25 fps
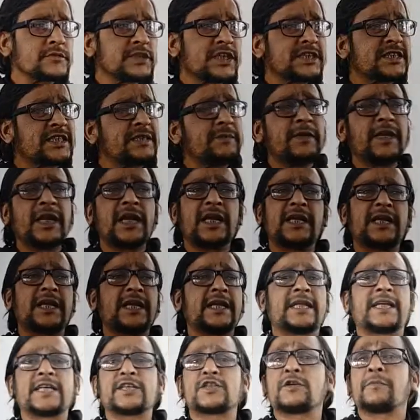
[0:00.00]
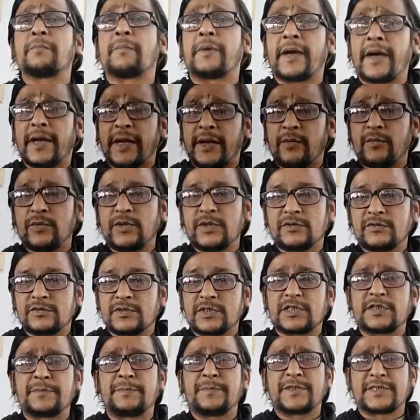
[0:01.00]
Similarly, in case of bread, we
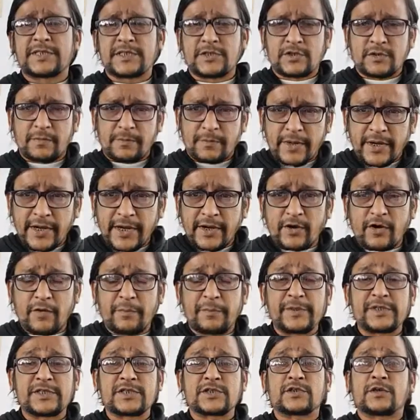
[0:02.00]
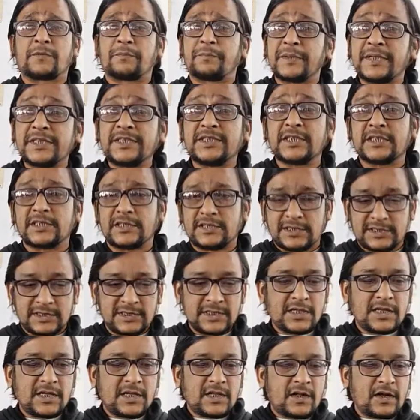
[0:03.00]
use the pieces of bread or pieces of pizzas.
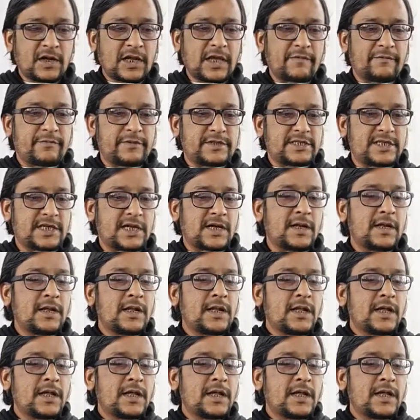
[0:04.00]
Okay, pizza.